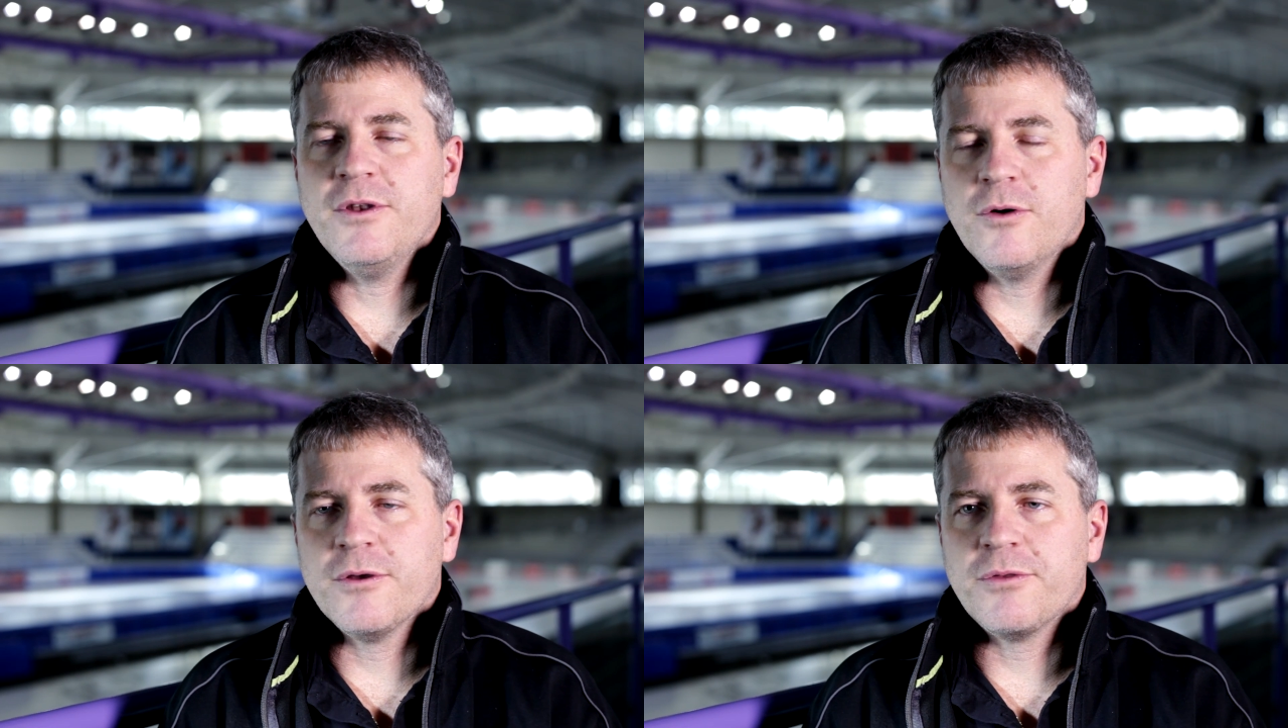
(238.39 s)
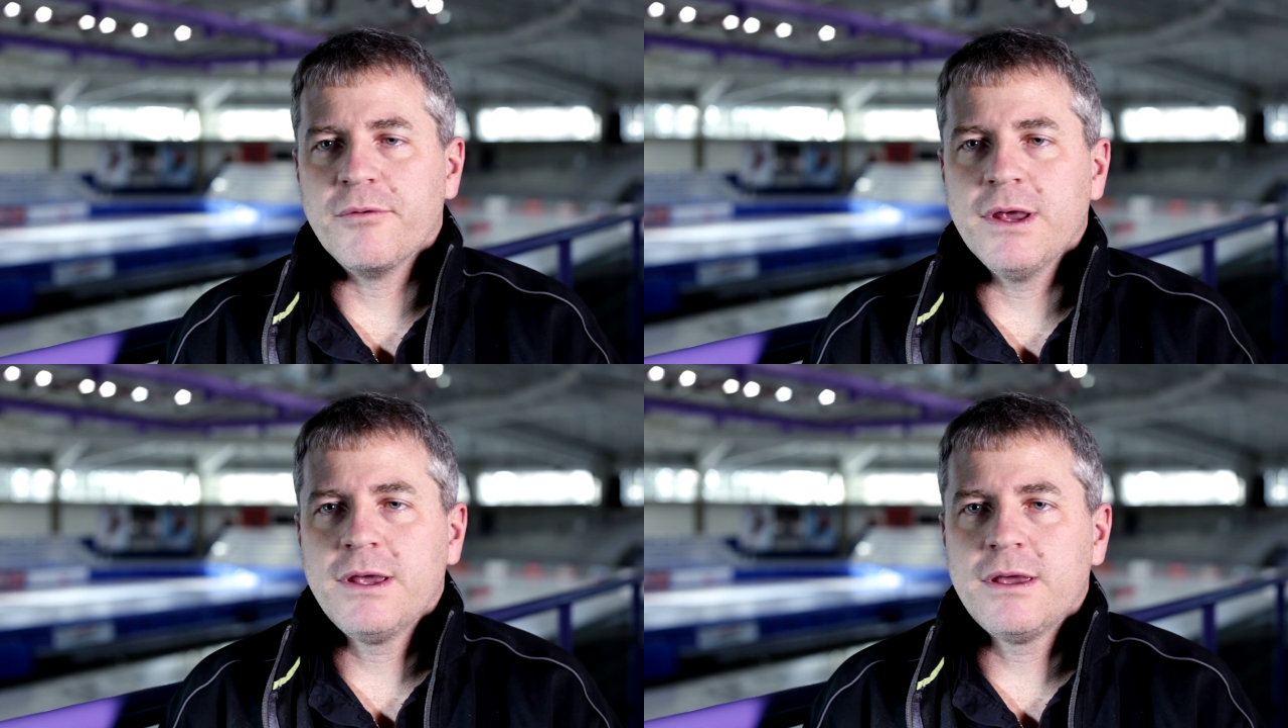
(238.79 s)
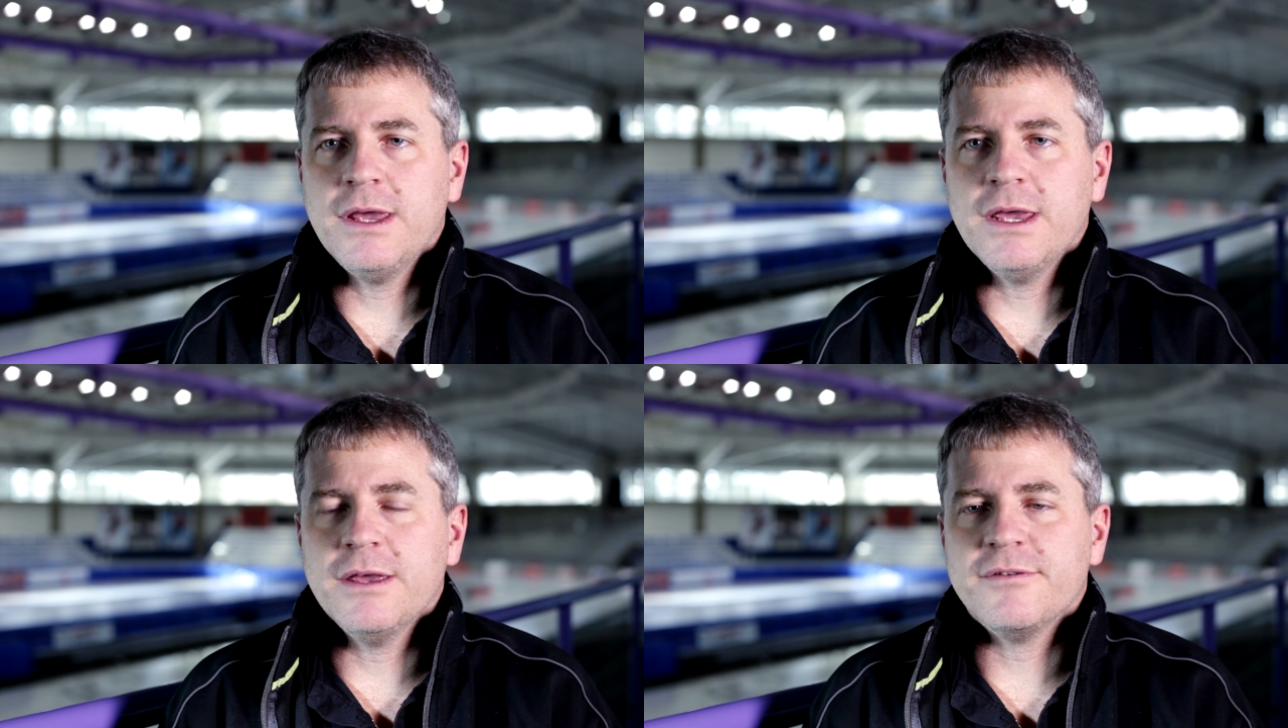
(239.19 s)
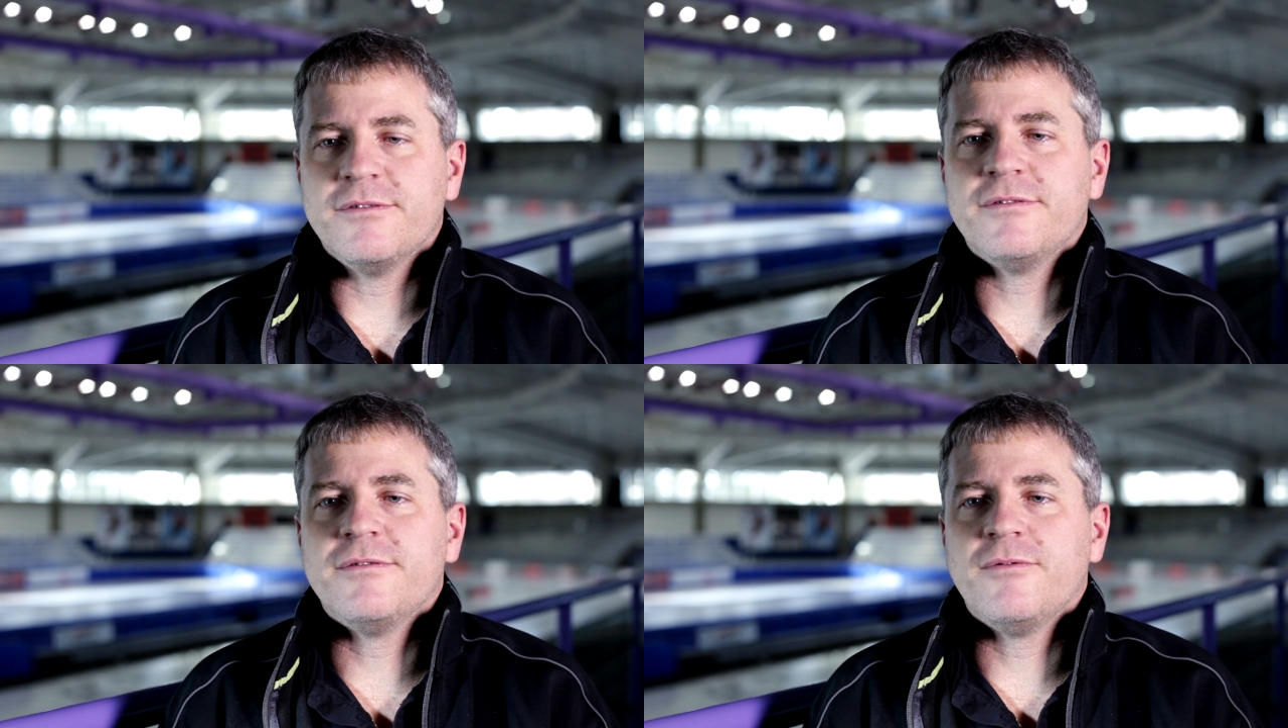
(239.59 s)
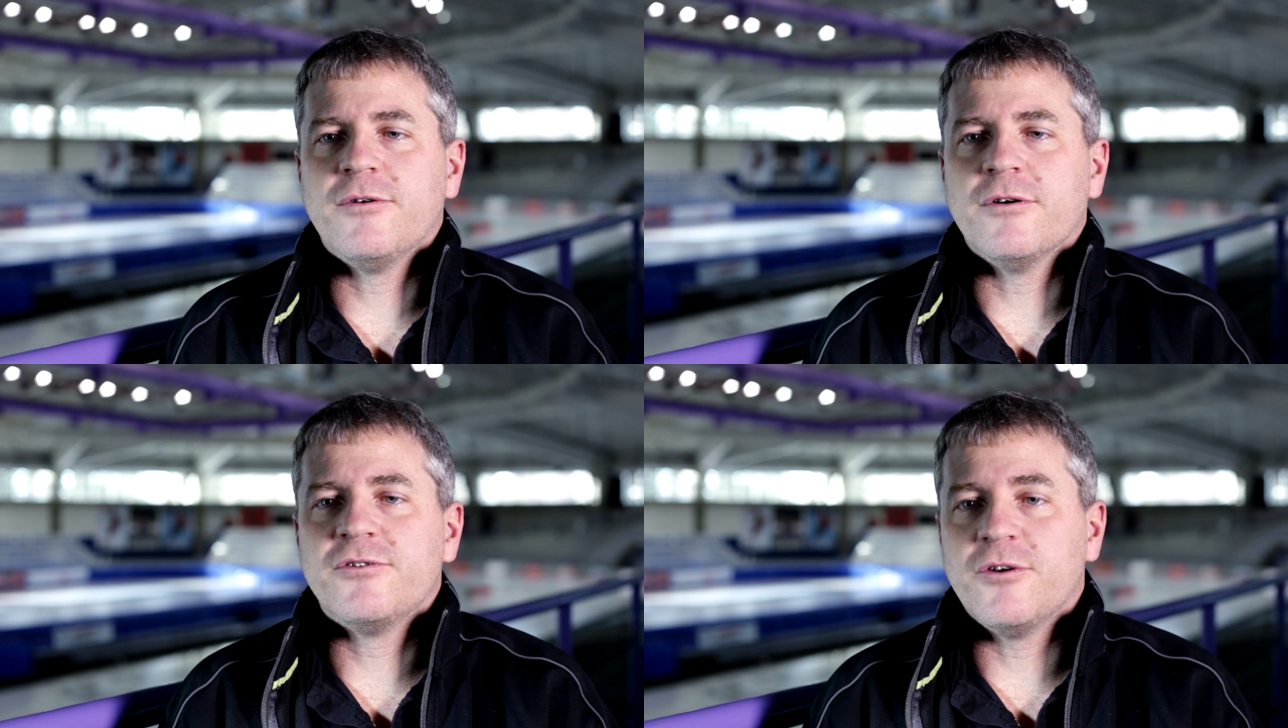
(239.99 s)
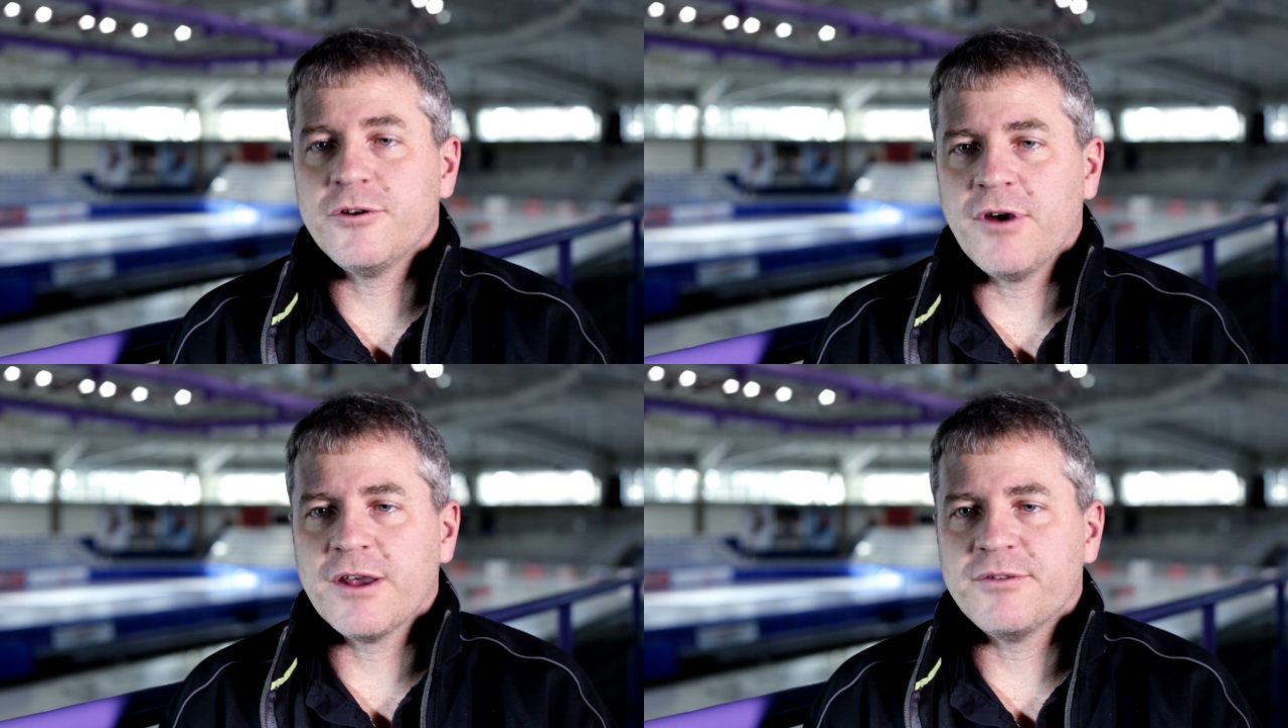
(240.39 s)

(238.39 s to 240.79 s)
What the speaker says: The north rink is for short